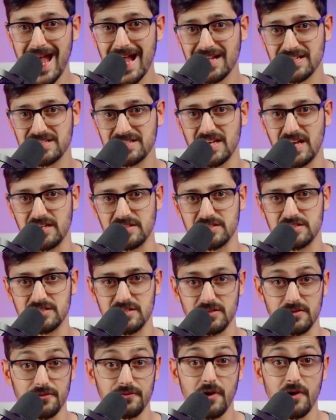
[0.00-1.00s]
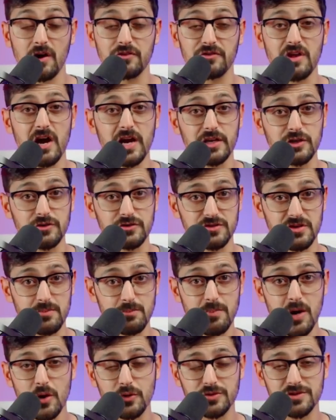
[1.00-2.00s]
access to the files that I use the
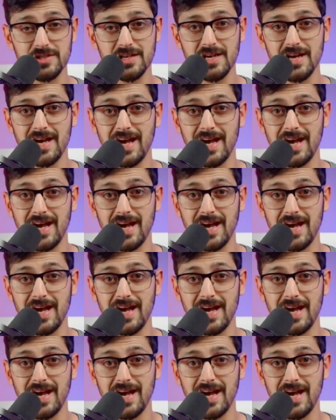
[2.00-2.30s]
most,